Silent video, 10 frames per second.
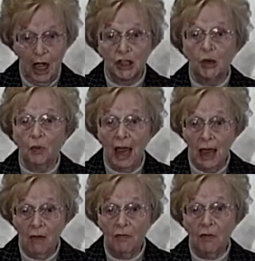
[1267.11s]
So
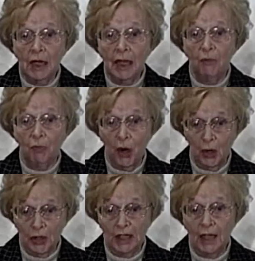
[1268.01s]
every
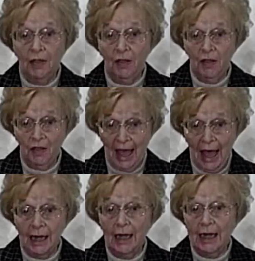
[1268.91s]
person
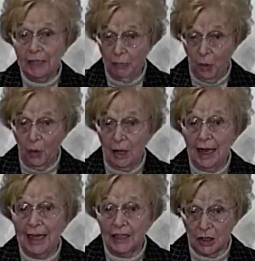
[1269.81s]
that is born
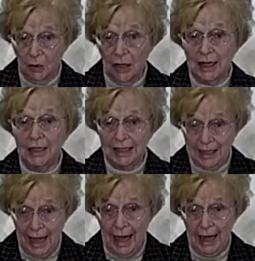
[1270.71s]
is going to
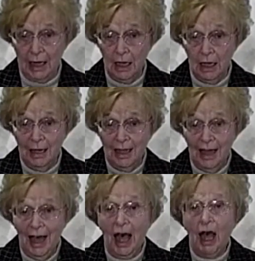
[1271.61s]
die
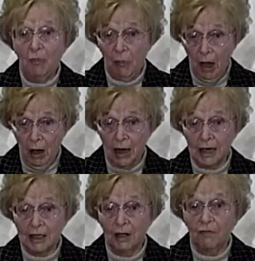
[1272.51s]

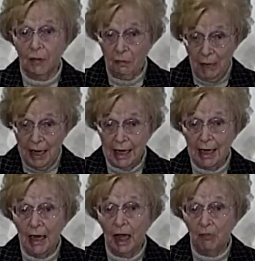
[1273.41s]
apart from
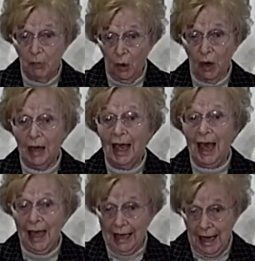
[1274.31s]
being born
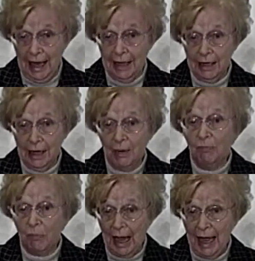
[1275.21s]
again
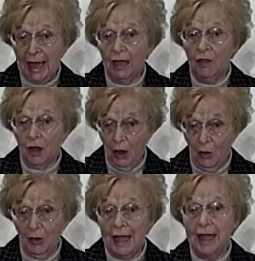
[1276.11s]
by the
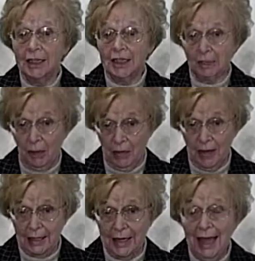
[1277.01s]
Holy
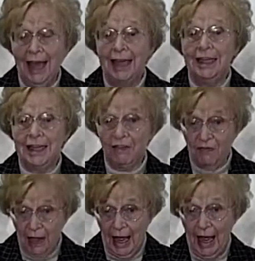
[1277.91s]
Spirit.
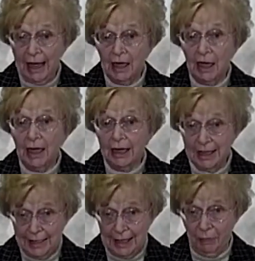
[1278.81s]
Divine
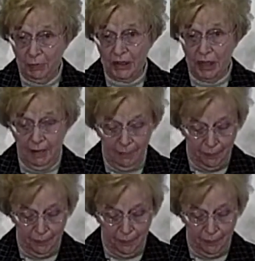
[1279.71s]
conception.